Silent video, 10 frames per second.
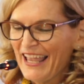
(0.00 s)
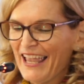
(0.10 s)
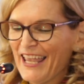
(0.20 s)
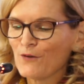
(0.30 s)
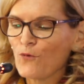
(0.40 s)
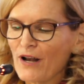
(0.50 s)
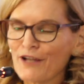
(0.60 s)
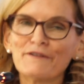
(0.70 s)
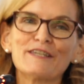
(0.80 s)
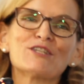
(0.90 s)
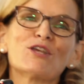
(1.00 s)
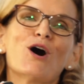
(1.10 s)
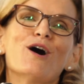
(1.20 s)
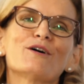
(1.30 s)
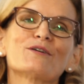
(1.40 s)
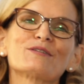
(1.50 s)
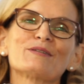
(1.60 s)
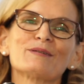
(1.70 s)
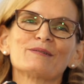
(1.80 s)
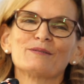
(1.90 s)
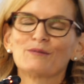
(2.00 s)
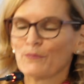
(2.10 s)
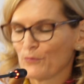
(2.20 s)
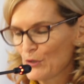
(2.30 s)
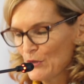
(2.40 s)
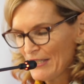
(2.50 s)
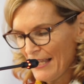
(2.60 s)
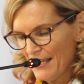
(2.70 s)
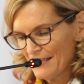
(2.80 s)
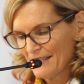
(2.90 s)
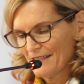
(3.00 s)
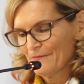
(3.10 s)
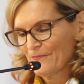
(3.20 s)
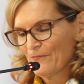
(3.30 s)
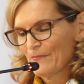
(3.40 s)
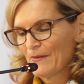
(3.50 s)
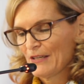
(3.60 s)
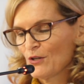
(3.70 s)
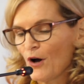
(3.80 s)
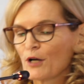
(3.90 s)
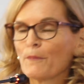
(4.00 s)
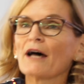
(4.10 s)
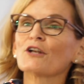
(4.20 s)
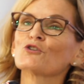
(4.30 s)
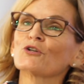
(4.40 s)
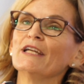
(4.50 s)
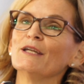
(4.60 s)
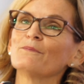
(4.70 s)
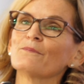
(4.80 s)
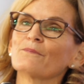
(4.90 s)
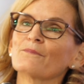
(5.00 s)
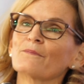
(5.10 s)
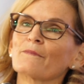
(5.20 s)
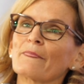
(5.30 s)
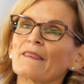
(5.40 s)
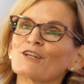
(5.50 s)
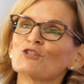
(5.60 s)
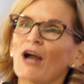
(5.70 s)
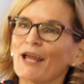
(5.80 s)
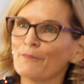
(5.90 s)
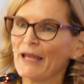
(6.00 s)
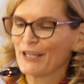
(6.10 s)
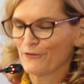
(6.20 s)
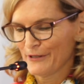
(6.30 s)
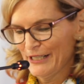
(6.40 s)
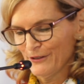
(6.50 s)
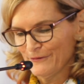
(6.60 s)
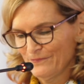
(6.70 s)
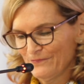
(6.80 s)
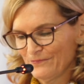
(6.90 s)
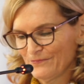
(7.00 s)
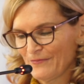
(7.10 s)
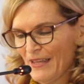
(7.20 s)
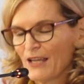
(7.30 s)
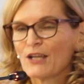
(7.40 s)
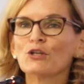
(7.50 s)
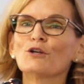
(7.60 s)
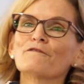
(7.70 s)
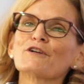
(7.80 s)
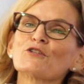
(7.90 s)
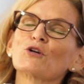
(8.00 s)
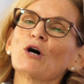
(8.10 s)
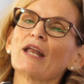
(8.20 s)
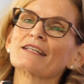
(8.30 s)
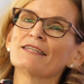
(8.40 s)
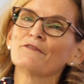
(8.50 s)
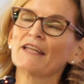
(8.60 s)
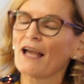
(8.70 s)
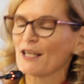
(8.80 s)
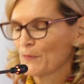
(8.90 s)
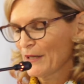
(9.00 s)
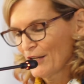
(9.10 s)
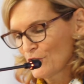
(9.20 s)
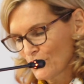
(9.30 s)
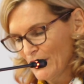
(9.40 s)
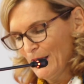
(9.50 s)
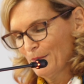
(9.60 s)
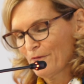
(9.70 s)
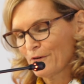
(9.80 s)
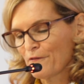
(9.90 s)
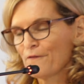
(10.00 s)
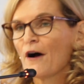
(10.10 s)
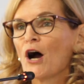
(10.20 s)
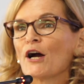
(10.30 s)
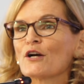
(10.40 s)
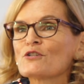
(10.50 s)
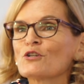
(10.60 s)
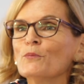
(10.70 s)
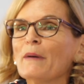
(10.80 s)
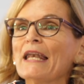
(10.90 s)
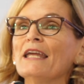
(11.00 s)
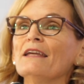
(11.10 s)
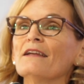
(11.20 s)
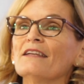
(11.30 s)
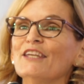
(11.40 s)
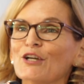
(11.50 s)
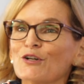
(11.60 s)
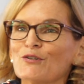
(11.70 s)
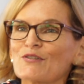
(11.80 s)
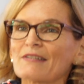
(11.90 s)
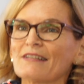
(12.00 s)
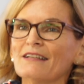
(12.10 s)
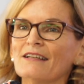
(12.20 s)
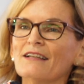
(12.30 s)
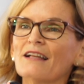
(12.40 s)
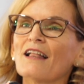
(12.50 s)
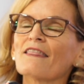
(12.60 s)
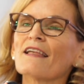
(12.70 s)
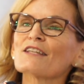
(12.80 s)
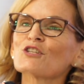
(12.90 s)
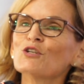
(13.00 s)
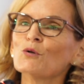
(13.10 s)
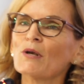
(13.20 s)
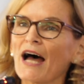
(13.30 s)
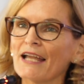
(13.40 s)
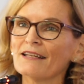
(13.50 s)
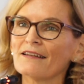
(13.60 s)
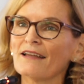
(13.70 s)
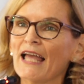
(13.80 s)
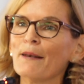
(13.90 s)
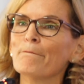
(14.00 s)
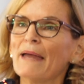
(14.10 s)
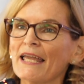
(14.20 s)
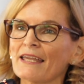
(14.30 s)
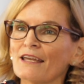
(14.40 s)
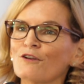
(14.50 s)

In one of his songs, Bruce says, "Talk about a dream, try to make it real." Universal connectivity has been a dream for far too many years. Let's unite and make it